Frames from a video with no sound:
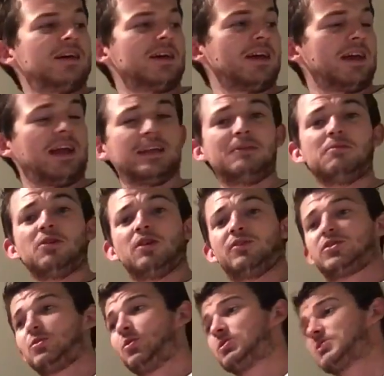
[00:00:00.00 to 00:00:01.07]
gotta get in the mood of
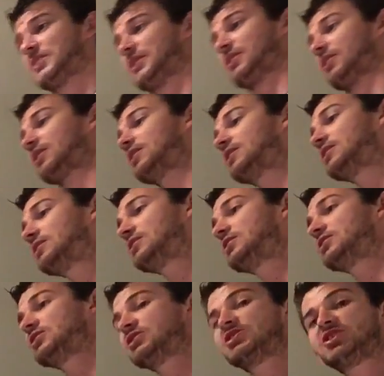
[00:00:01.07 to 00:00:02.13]
Schwarzenegger.
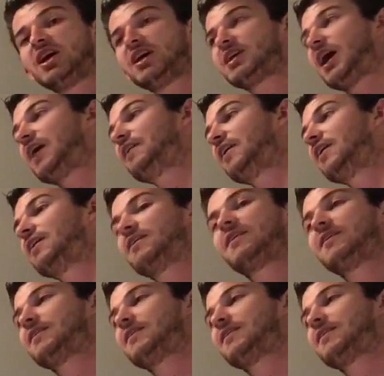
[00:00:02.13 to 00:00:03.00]
You John Connor.